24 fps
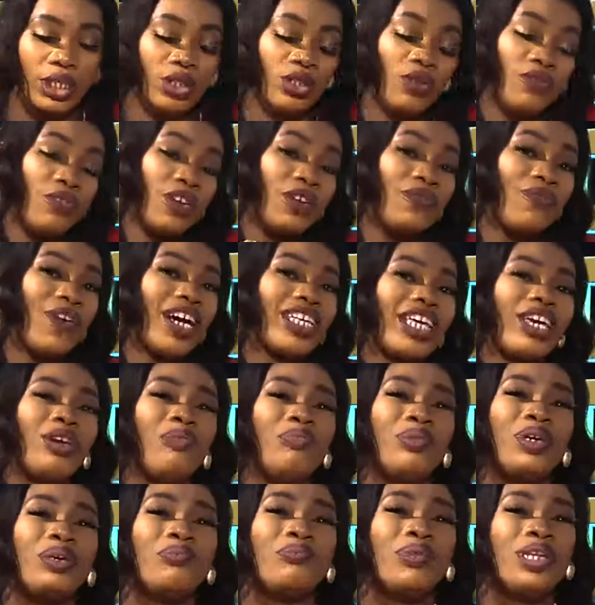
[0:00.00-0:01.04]
So for the fact that you're
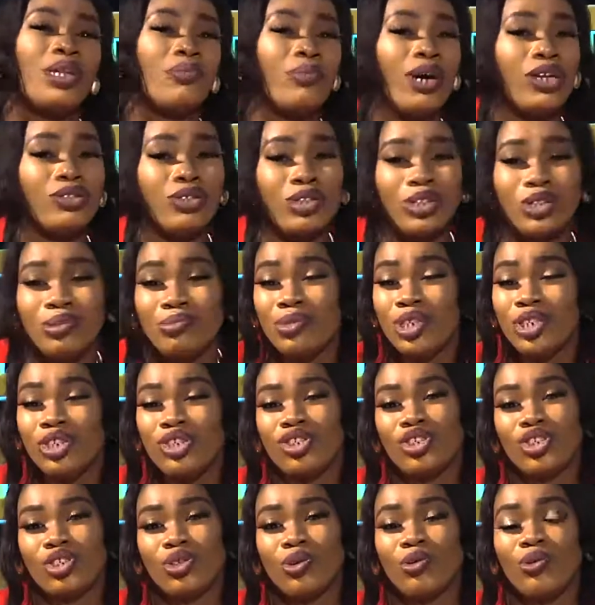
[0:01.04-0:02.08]
being minimal doesn't mean you
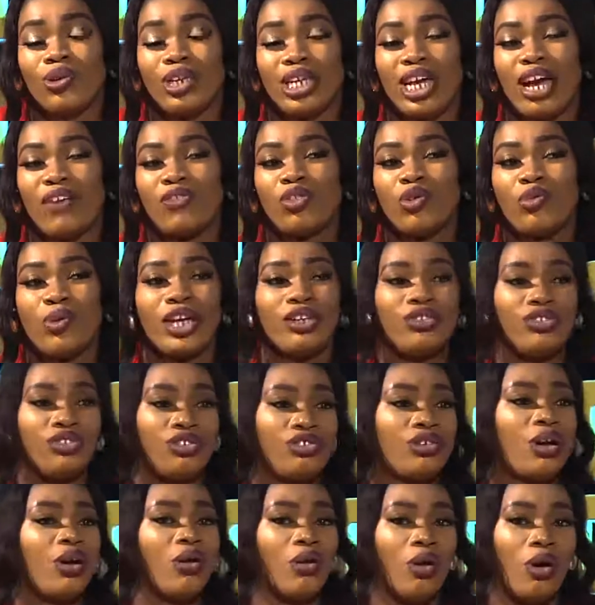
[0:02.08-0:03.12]
just only have to wear
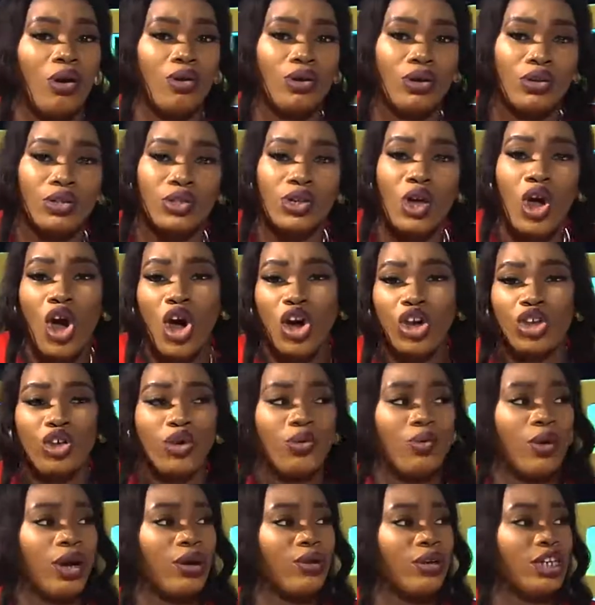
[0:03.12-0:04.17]
neutral colors. I
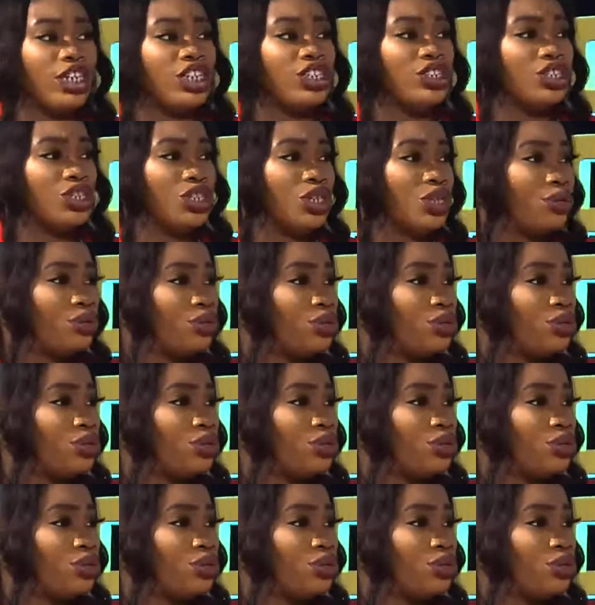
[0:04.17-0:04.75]
think what really helps